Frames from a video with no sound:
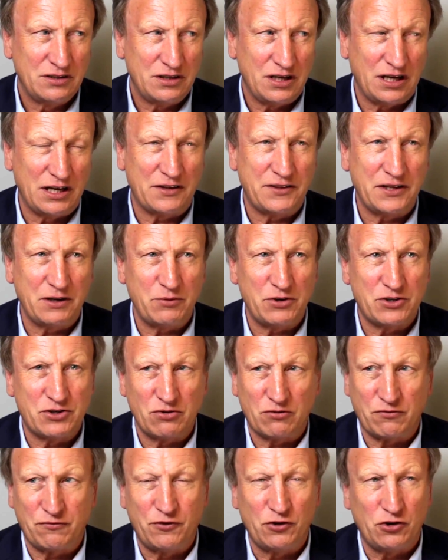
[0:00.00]
and I think we
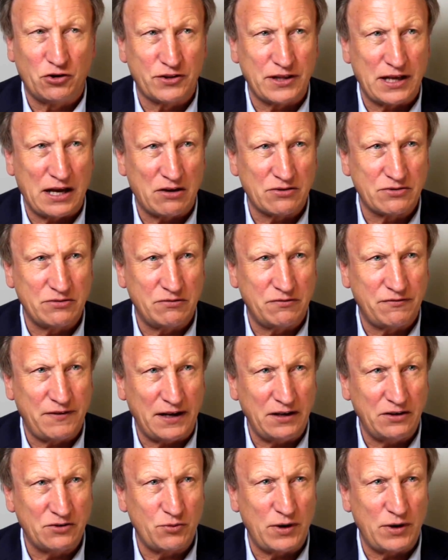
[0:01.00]
took 4,000 fans.